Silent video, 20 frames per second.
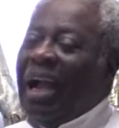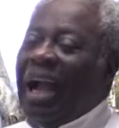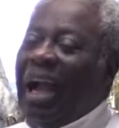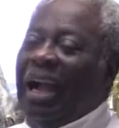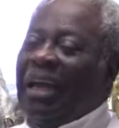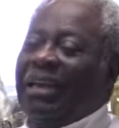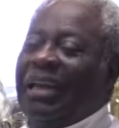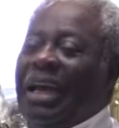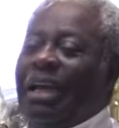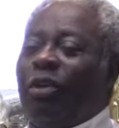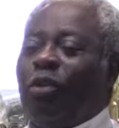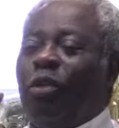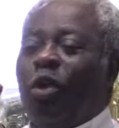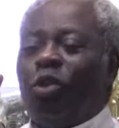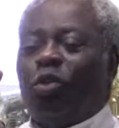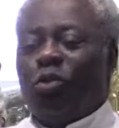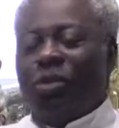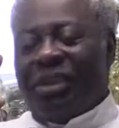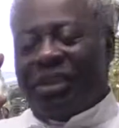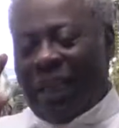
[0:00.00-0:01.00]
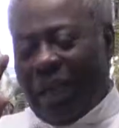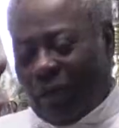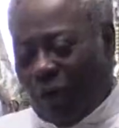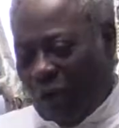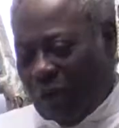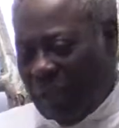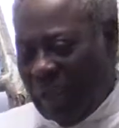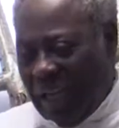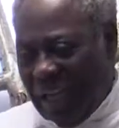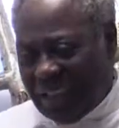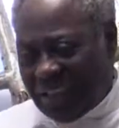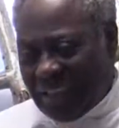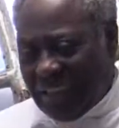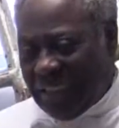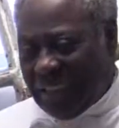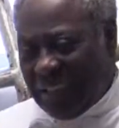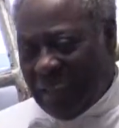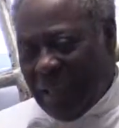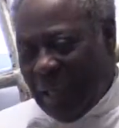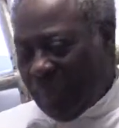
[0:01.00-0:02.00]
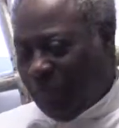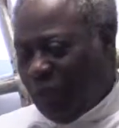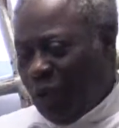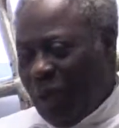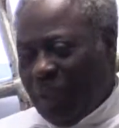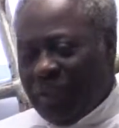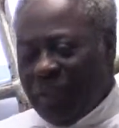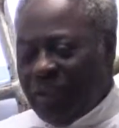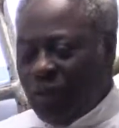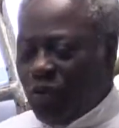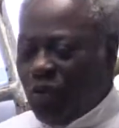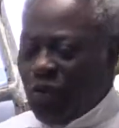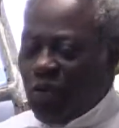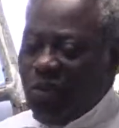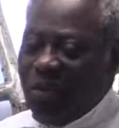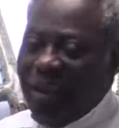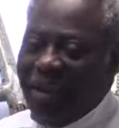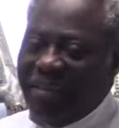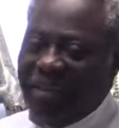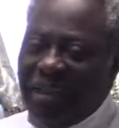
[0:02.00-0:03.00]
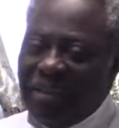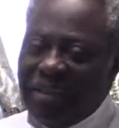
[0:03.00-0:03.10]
And then go to the second lesson and join the two together.